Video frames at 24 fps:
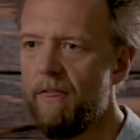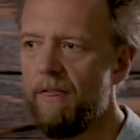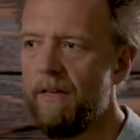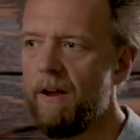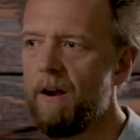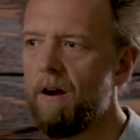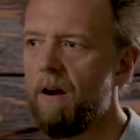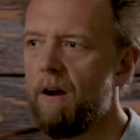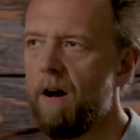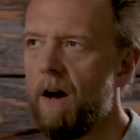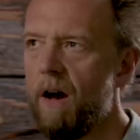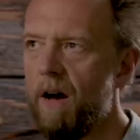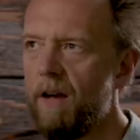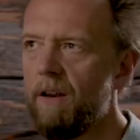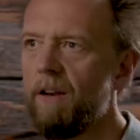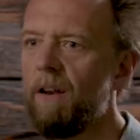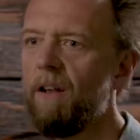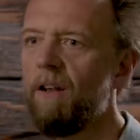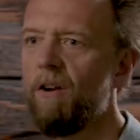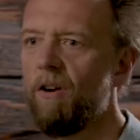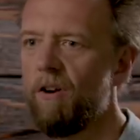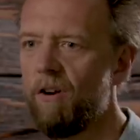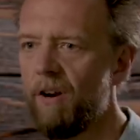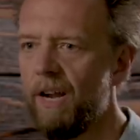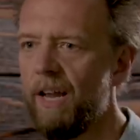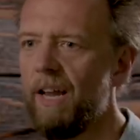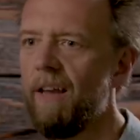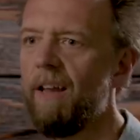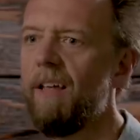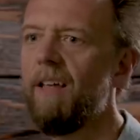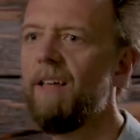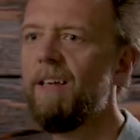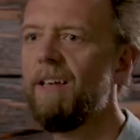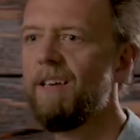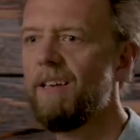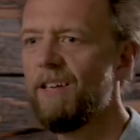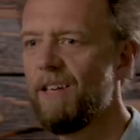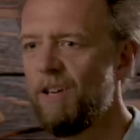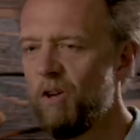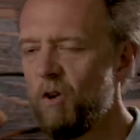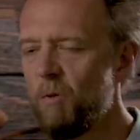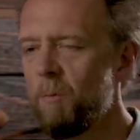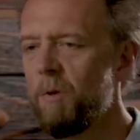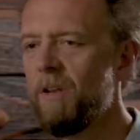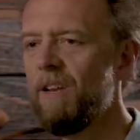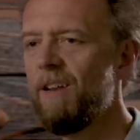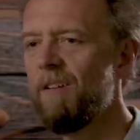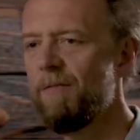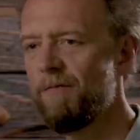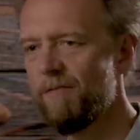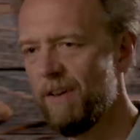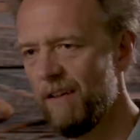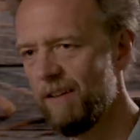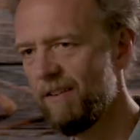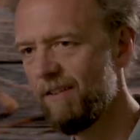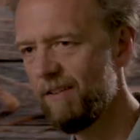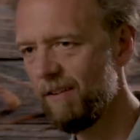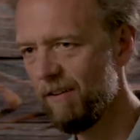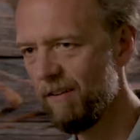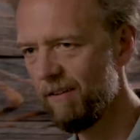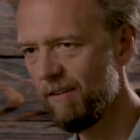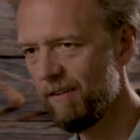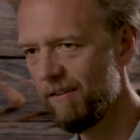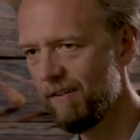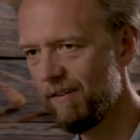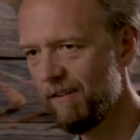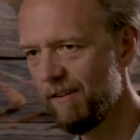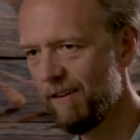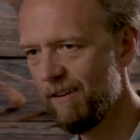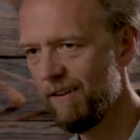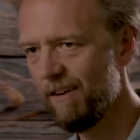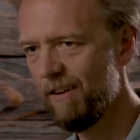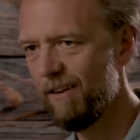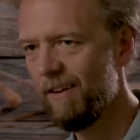They're unlearning human defenses